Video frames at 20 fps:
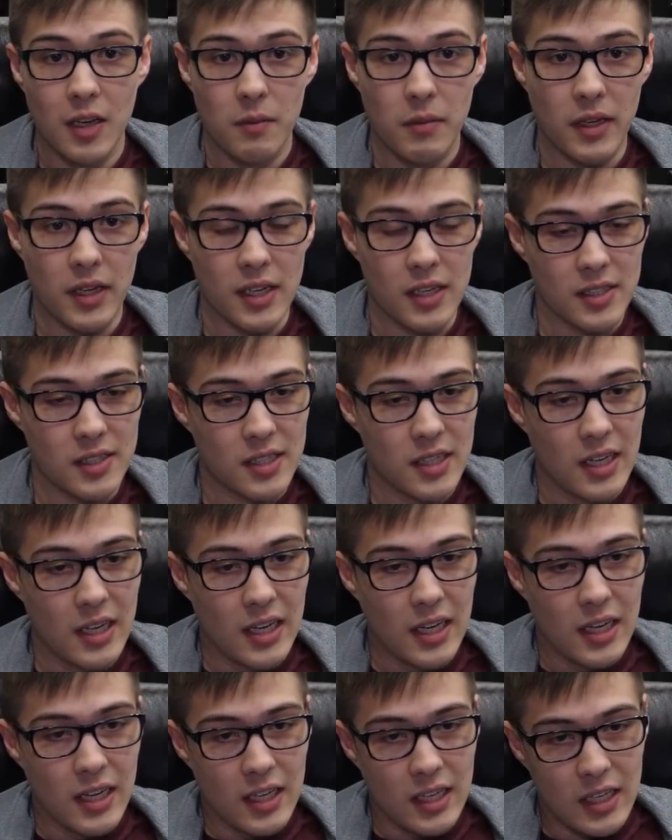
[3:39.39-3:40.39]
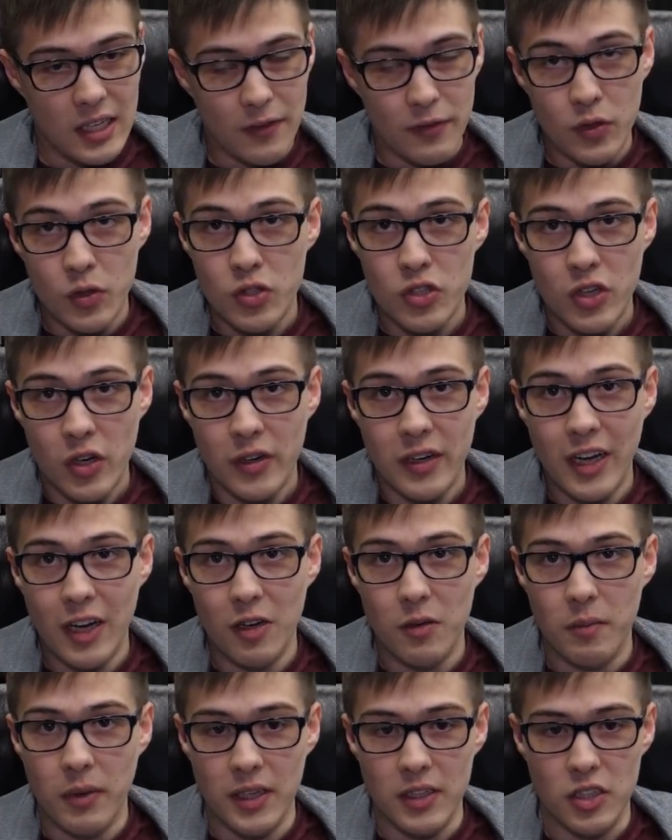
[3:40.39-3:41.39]
Because if you start
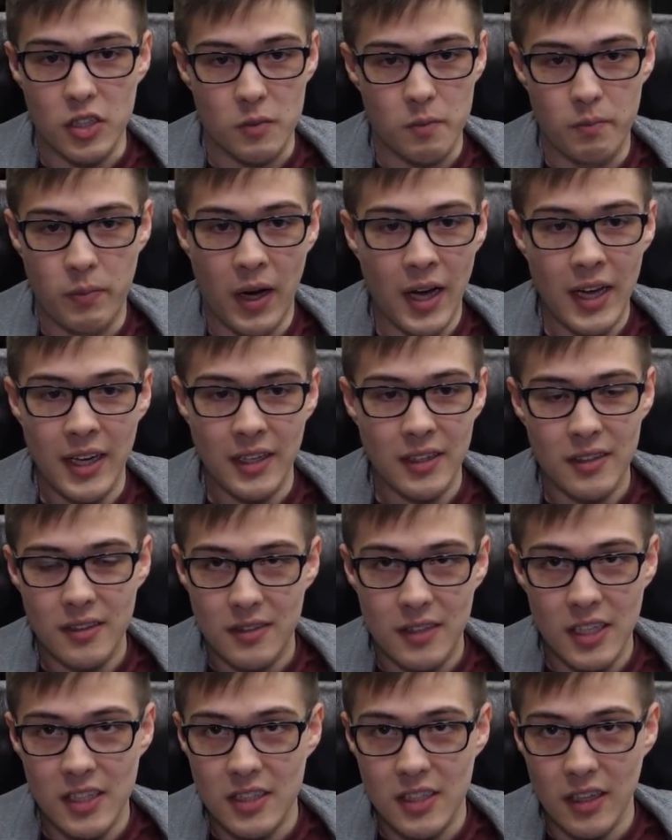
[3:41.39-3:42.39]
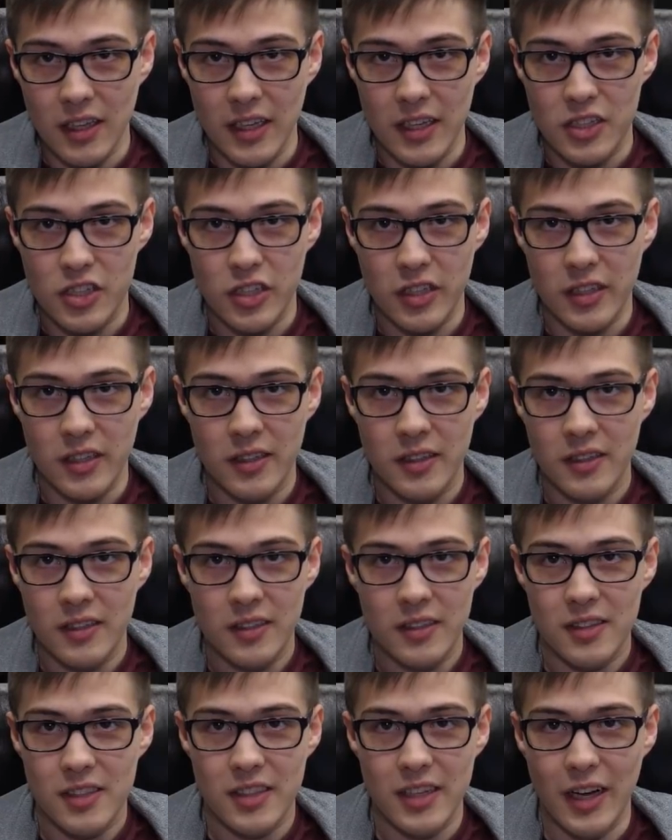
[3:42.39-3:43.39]
out by just buying distillation
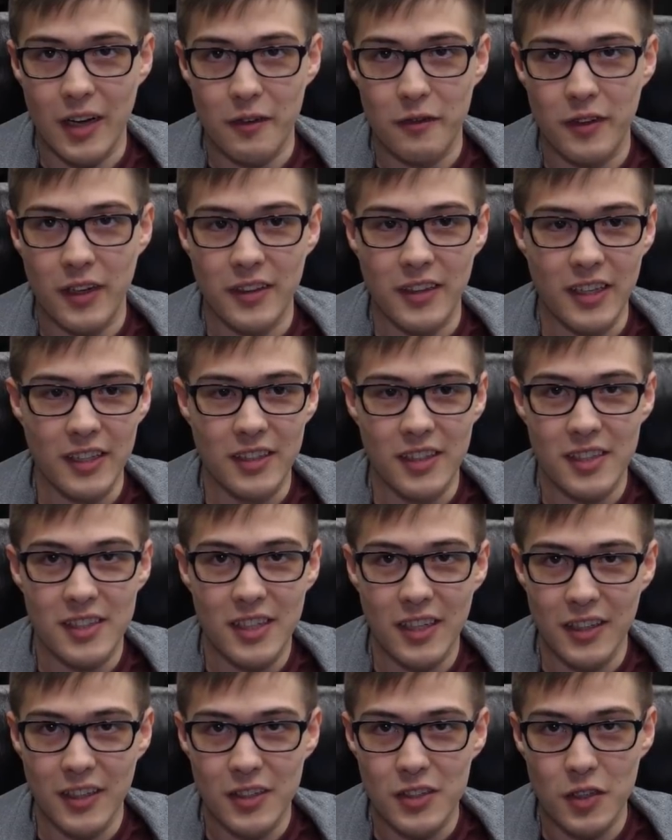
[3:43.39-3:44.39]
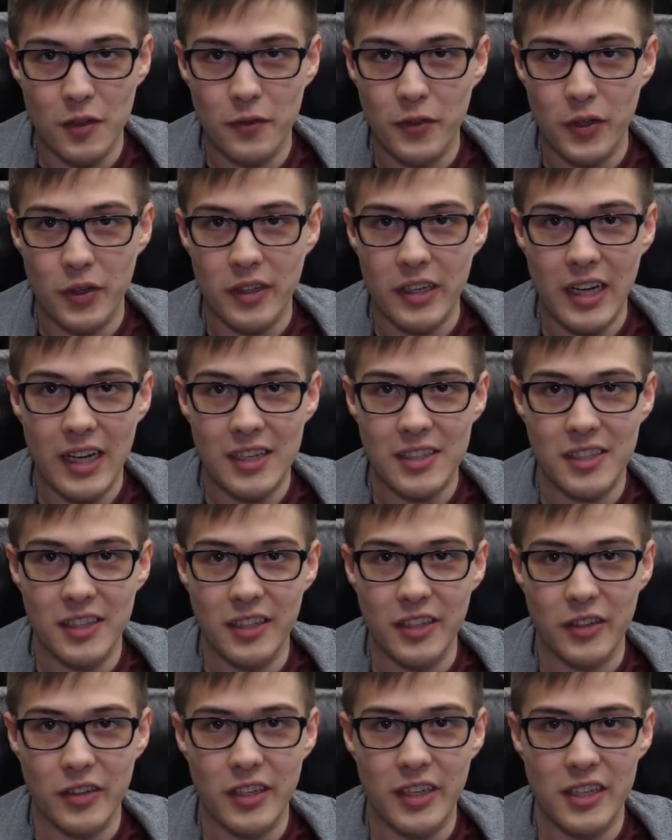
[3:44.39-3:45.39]
stuff and then distilling sulfuric acid
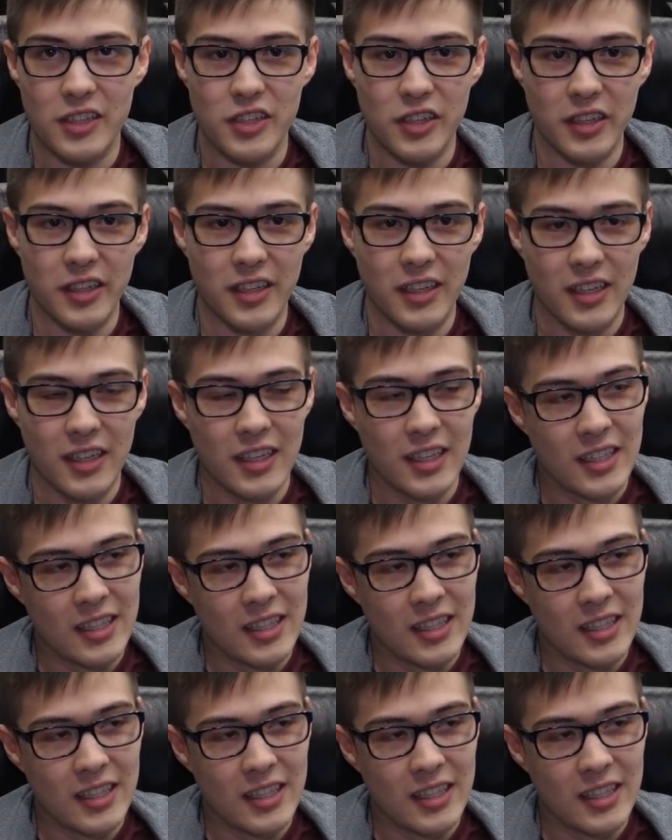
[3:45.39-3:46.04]
in your kitchen,